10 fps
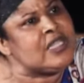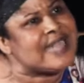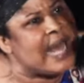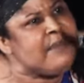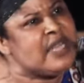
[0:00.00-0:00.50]

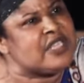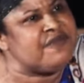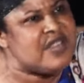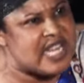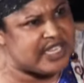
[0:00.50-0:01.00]
go into
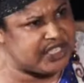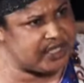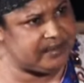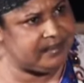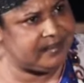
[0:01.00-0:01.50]
this
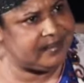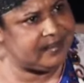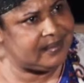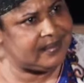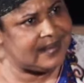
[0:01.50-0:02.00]
Amichi
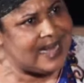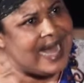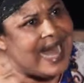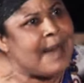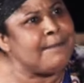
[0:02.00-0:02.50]
village
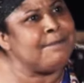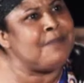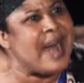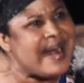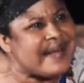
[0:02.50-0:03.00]

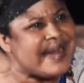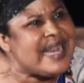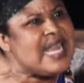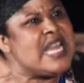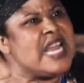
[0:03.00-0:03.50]

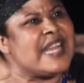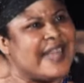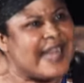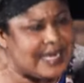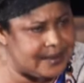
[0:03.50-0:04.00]
and
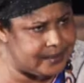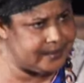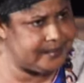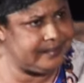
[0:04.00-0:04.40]
marry a